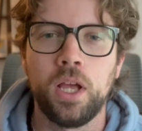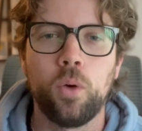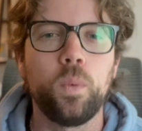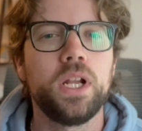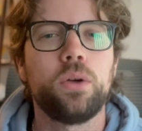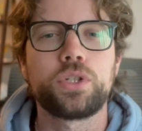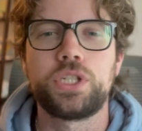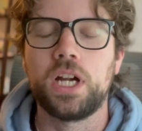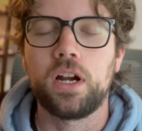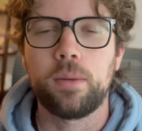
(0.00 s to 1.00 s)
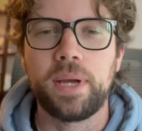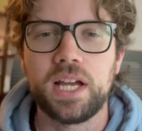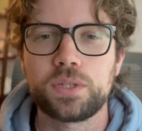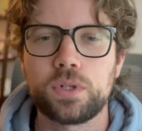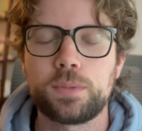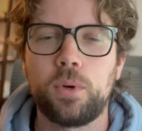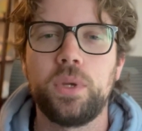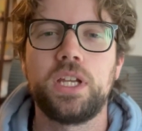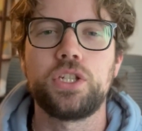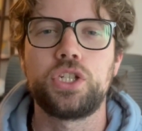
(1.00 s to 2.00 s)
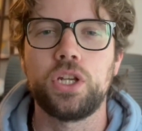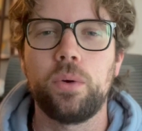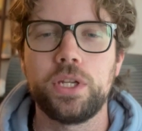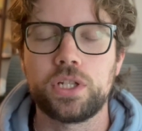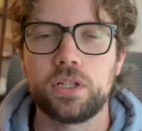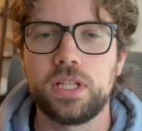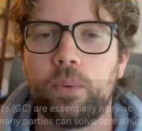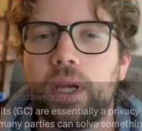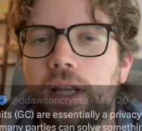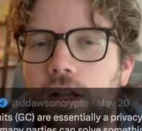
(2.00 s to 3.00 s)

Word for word: We don't share our passwords, but we can show each other that we can